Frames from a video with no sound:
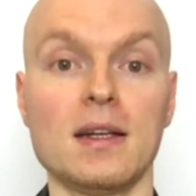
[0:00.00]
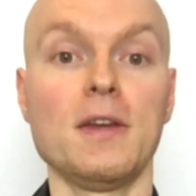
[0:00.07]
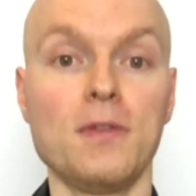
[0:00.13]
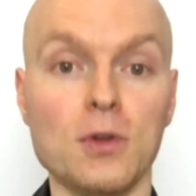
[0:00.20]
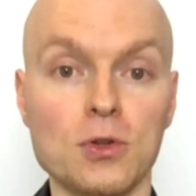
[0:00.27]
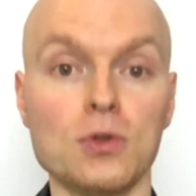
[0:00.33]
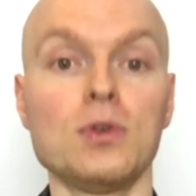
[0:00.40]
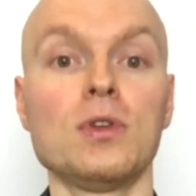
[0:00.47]
if
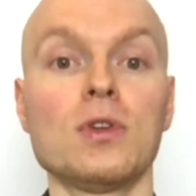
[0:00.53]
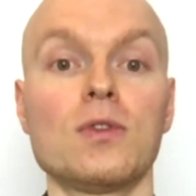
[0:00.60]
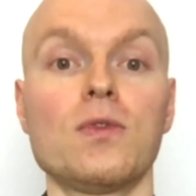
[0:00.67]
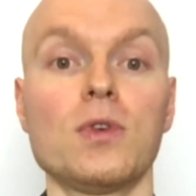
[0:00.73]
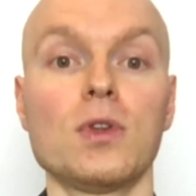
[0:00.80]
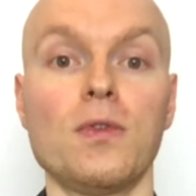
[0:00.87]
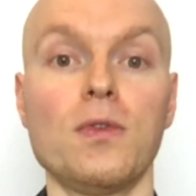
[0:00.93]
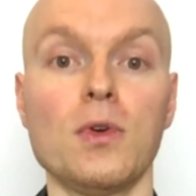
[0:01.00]
you're doing it
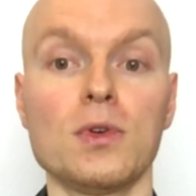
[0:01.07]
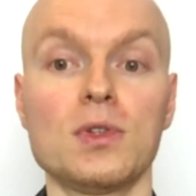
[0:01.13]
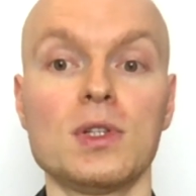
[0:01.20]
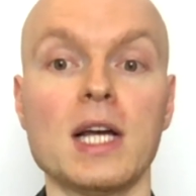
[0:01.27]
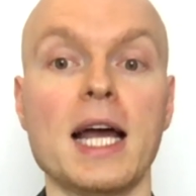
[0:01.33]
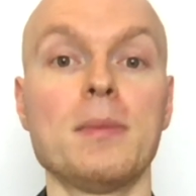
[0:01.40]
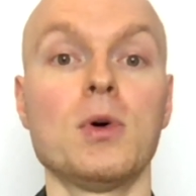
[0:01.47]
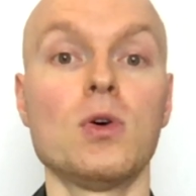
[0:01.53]
for the first
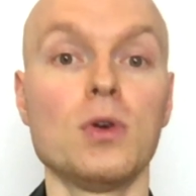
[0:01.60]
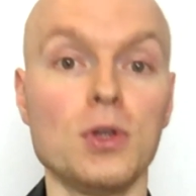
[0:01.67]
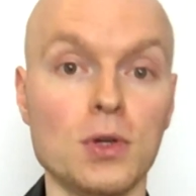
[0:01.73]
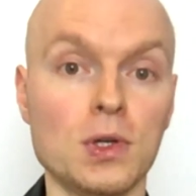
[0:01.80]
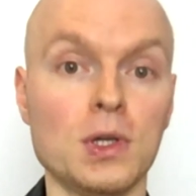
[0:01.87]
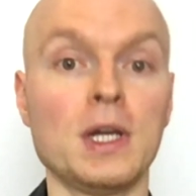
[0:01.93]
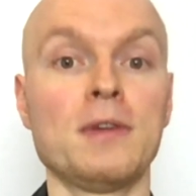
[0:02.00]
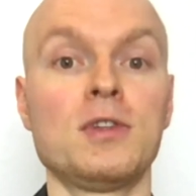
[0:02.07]
time or
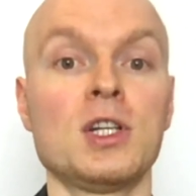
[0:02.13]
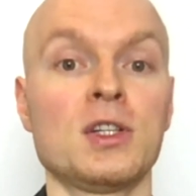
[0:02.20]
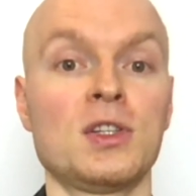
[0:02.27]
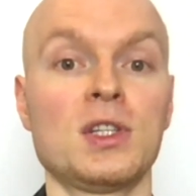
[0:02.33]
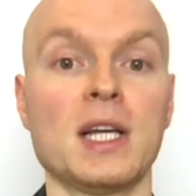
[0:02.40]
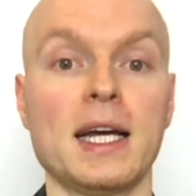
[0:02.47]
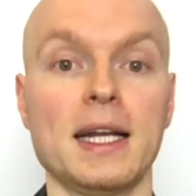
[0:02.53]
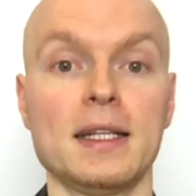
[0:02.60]
you have just
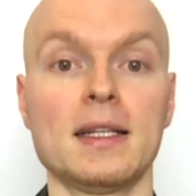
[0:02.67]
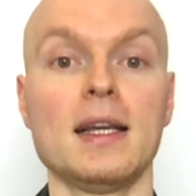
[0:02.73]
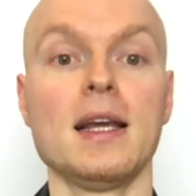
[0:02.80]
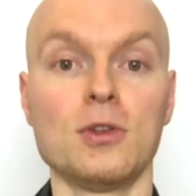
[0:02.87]
started.